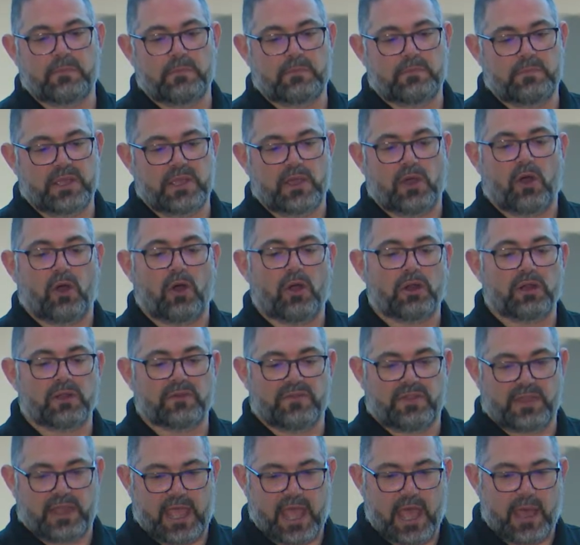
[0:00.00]
be all
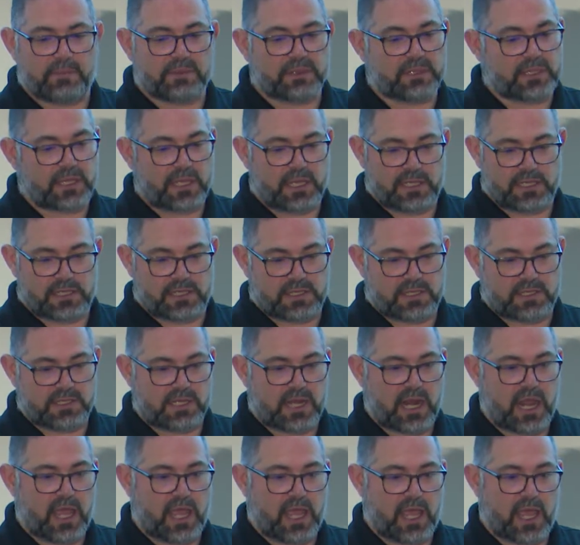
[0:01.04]
of the applications
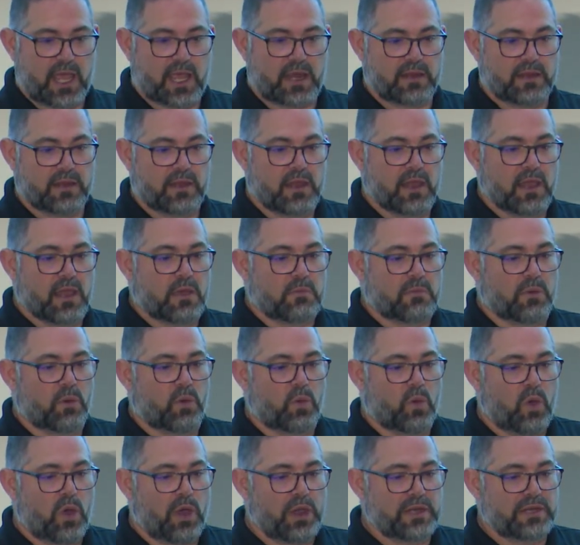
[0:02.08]
that I had, but
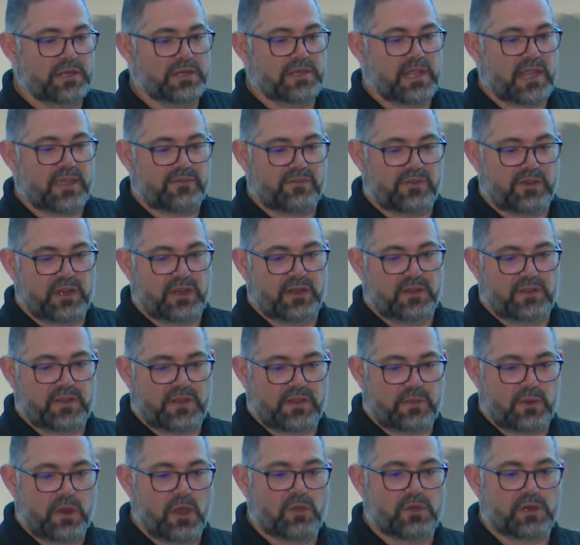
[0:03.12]
one
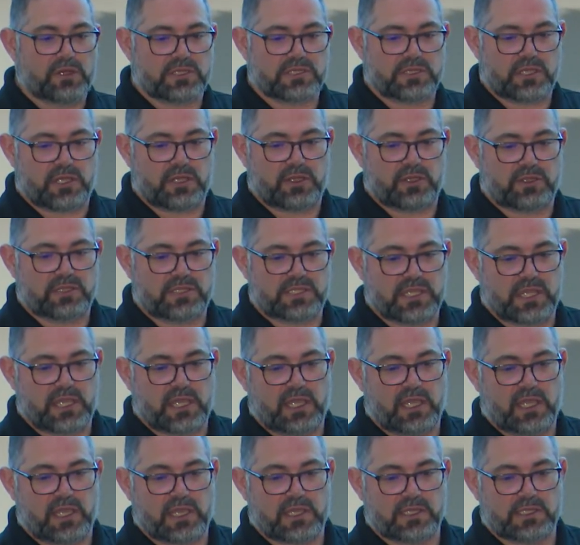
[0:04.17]
definite notice that you'll
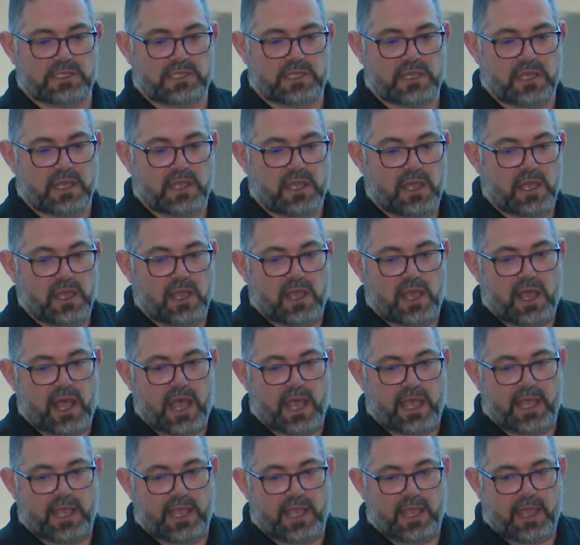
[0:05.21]
see is
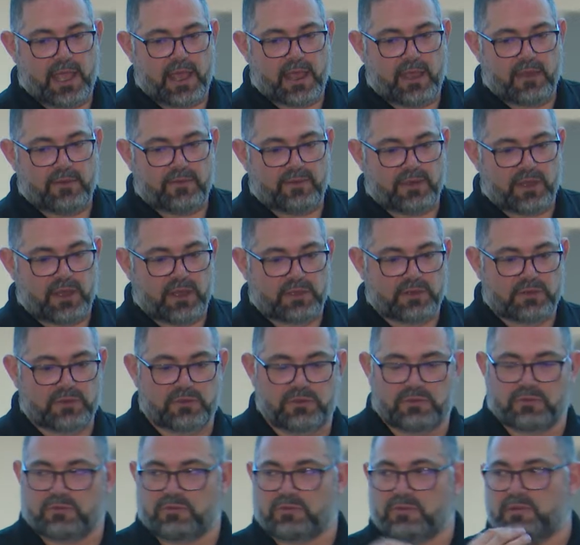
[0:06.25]
I have a
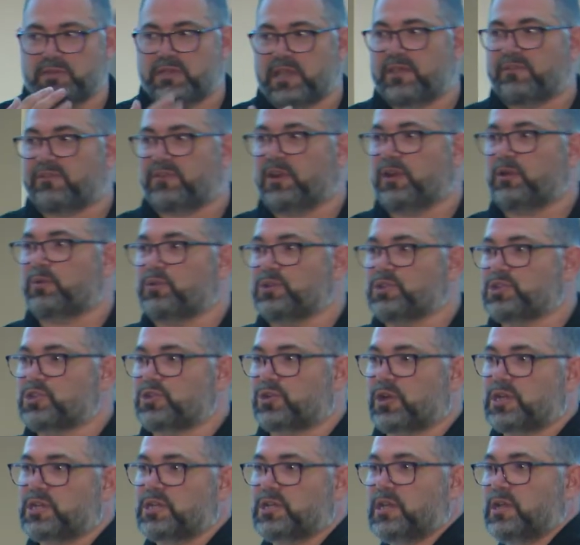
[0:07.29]
definite
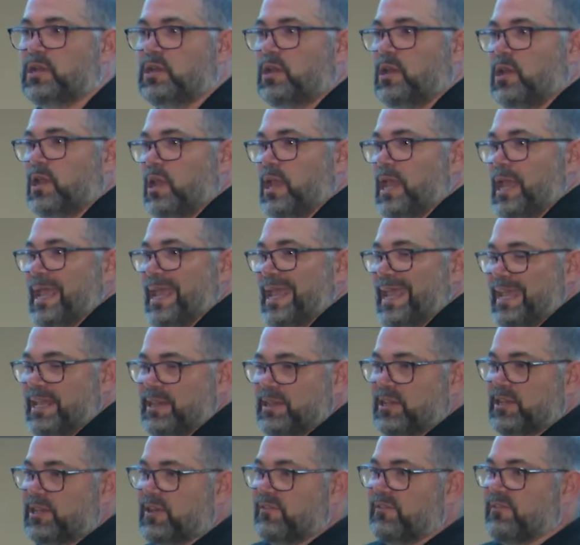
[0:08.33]
restriction
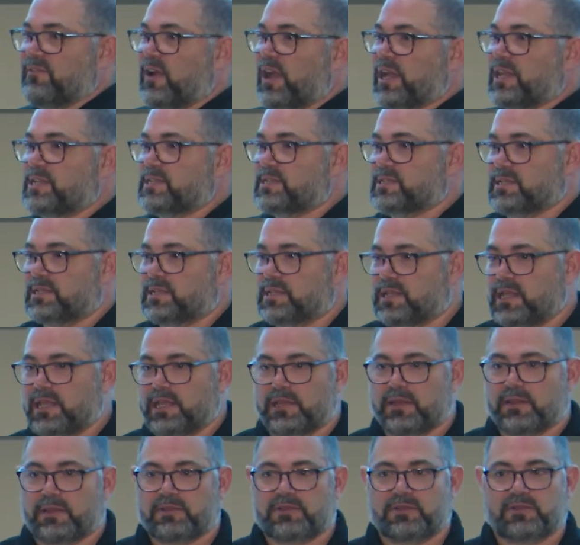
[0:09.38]
in the devices,
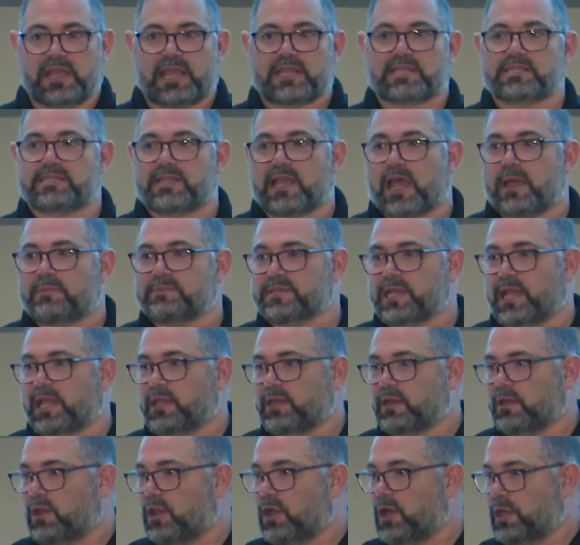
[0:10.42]
in the desktops I
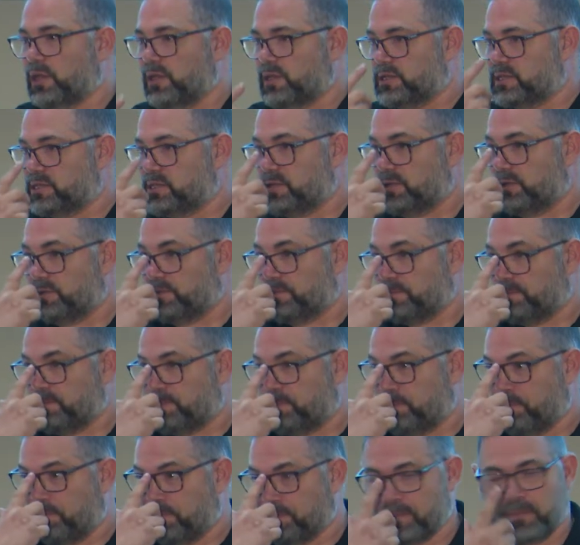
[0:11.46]
can log into.
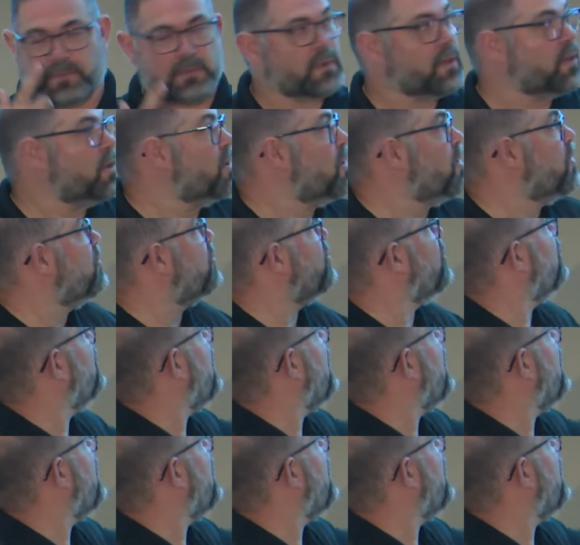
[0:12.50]
So